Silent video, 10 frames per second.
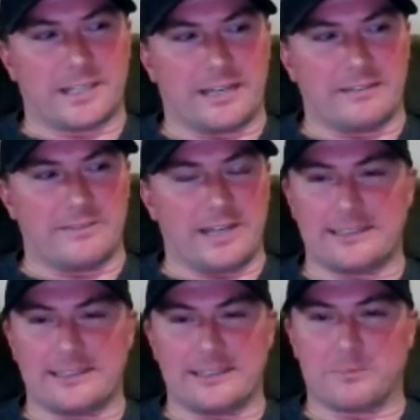kind of
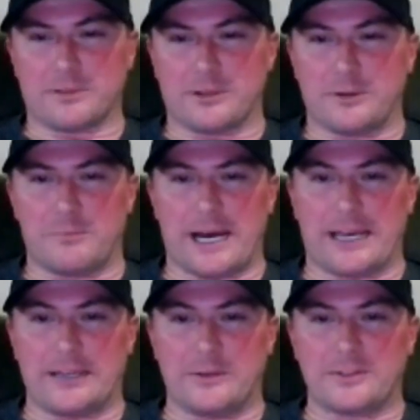ACL pro
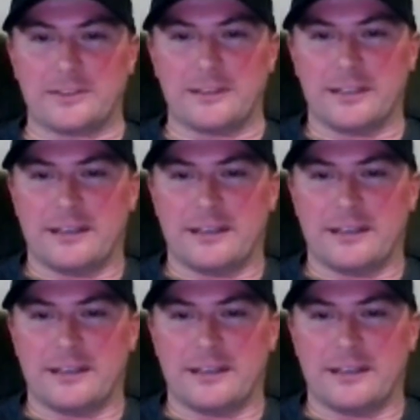bios.